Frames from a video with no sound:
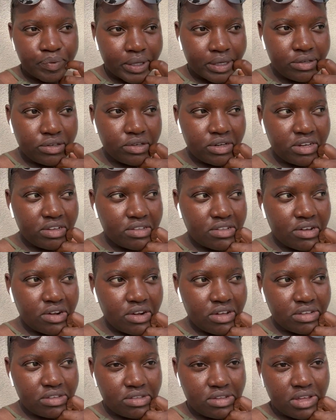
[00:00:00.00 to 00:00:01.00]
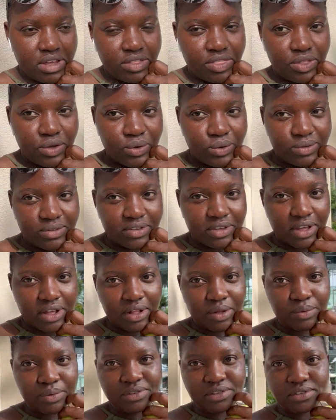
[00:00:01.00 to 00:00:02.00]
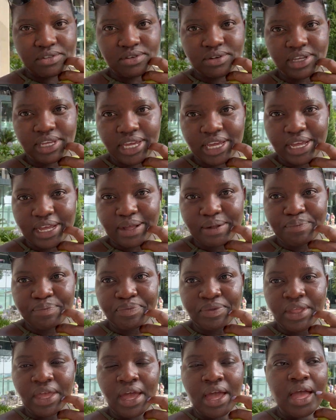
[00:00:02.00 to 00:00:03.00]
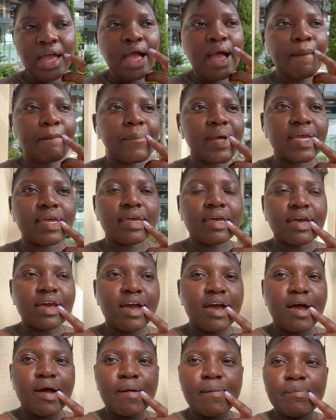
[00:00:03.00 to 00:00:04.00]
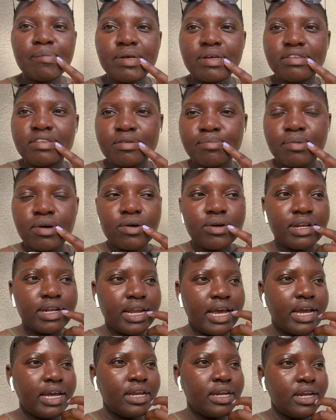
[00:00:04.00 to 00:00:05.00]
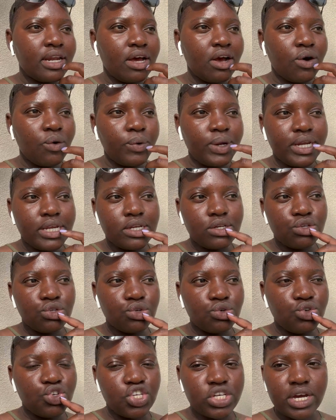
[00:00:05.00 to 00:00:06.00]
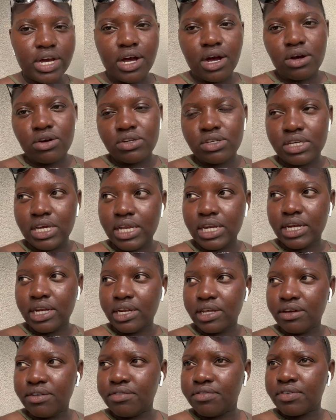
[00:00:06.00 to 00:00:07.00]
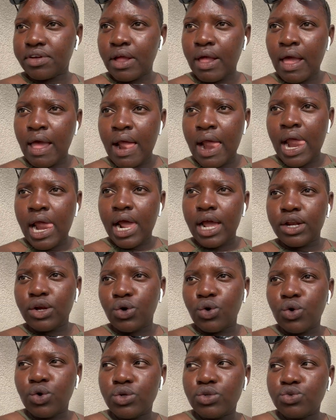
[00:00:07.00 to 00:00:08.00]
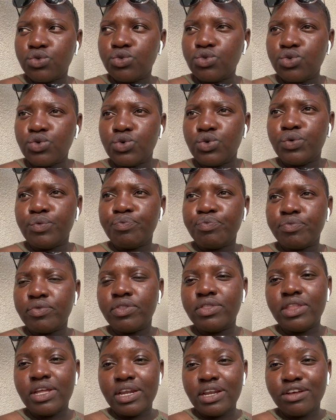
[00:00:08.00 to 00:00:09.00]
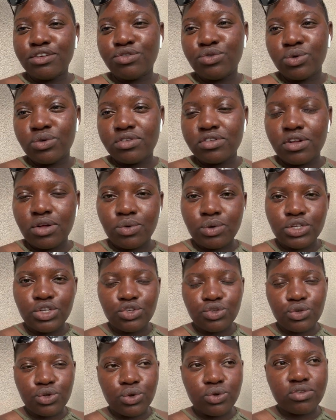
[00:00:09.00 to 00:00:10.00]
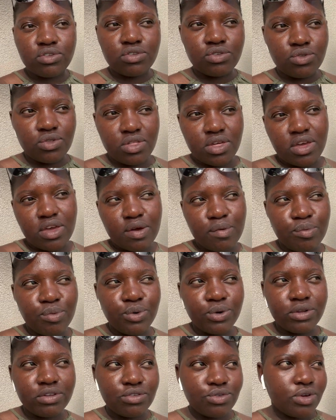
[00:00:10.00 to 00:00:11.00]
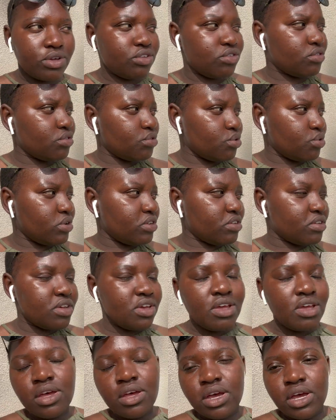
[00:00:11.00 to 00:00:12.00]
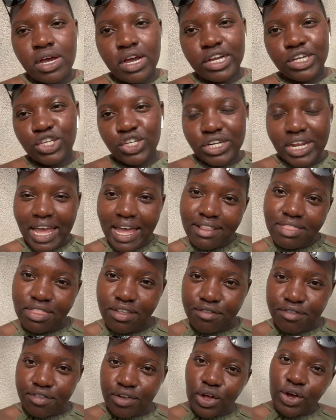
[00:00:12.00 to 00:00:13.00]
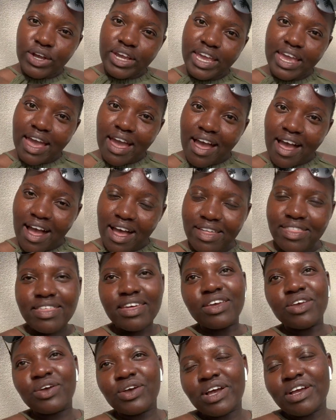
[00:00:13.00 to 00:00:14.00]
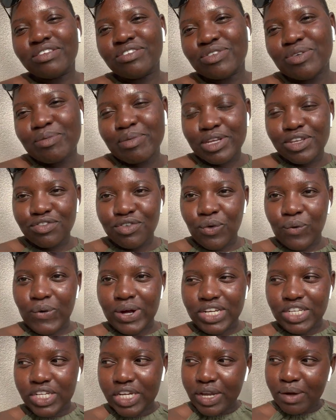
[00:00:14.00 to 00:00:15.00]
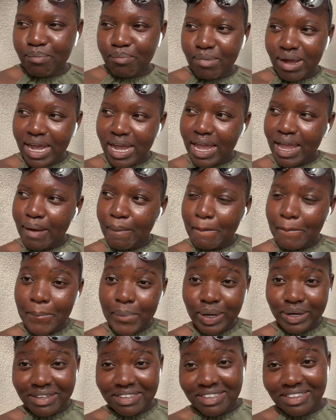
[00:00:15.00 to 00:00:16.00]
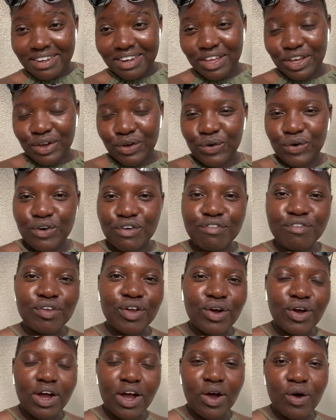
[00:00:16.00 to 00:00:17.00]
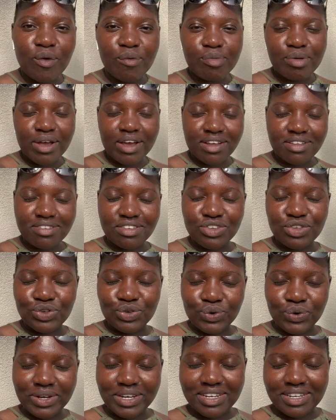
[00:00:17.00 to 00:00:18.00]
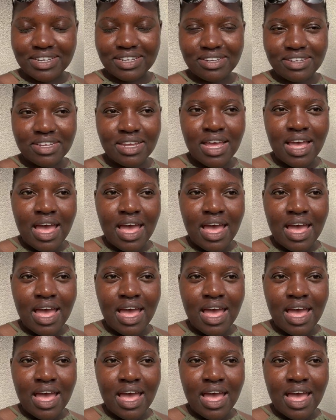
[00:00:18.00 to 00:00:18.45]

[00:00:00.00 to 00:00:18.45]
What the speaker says: Today's our last day at the hotel. We're still here picking up. It's about 9 now. We need to check out and leave and go to the next hotel, which is closest to the airport. So I just thought I should end the vlog here. Thank you guys so much for watching my Montenegro vlog. I hope you guys enjoyed it.